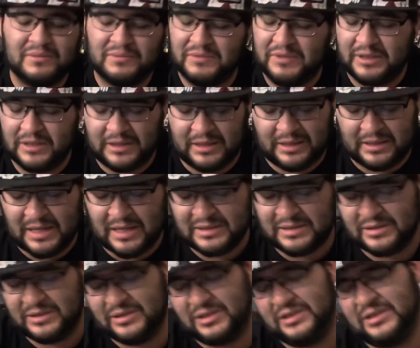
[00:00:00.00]
Really,
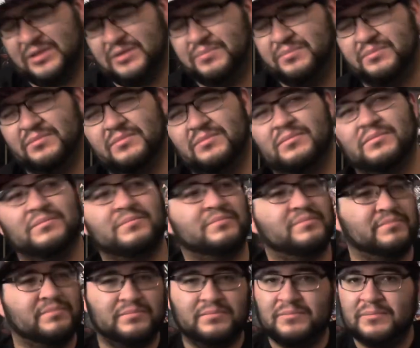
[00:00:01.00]
that's just
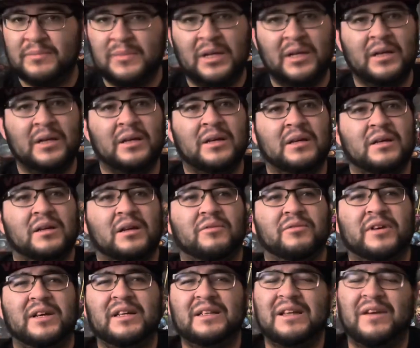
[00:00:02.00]
because
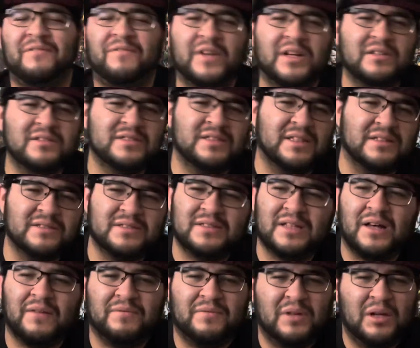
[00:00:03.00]
we're getting that fairy tale
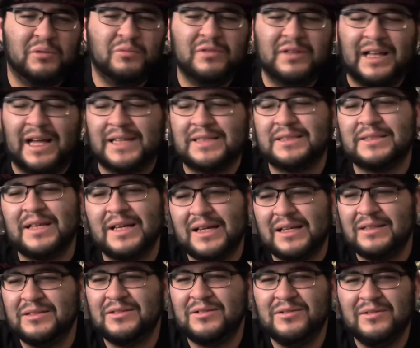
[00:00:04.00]
stuff. No one likes
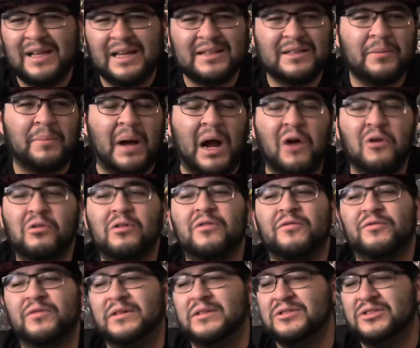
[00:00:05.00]
that. You like the power
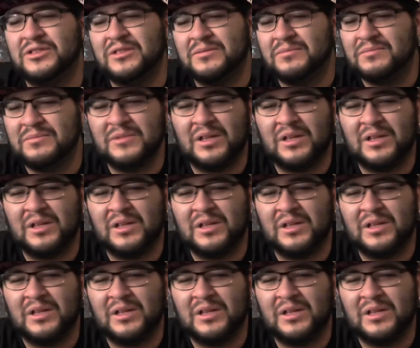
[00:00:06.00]
of friendship?